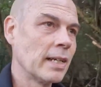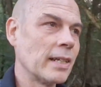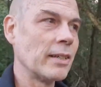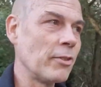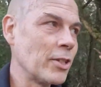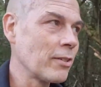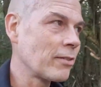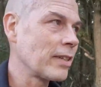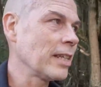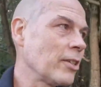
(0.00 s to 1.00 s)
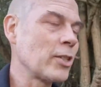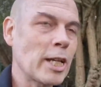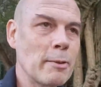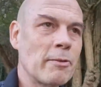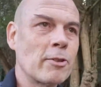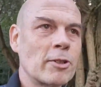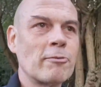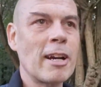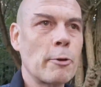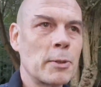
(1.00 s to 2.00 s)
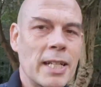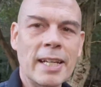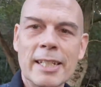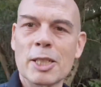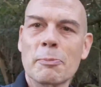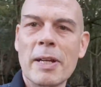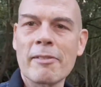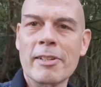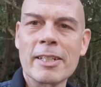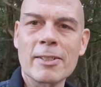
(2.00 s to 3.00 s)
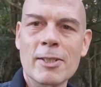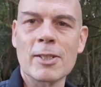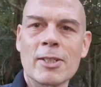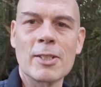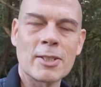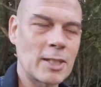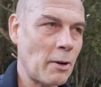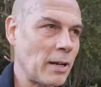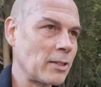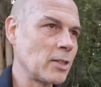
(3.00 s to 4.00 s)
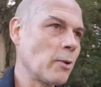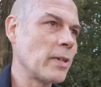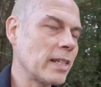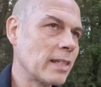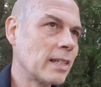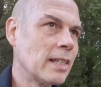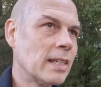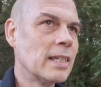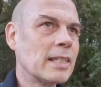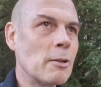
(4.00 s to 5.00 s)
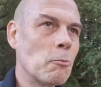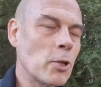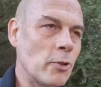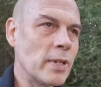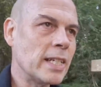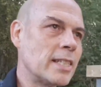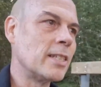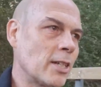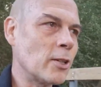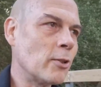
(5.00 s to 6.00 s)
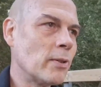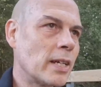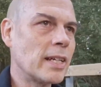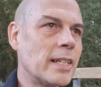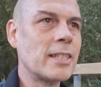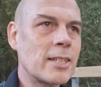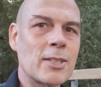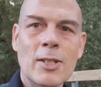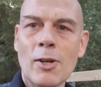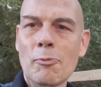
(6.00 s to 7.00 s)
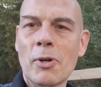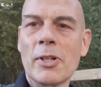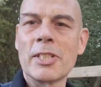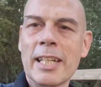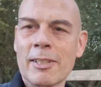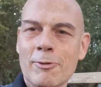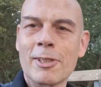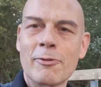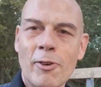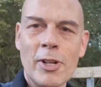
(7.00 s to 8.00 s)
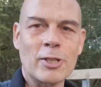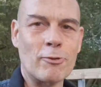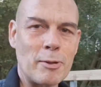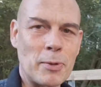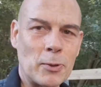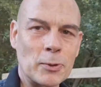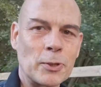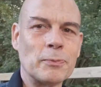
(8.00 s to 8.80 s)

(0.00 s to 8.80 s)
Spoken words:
And if you don't think your team have got the requisite experience to go out and do it, then what you need to do is start putting together an advisory board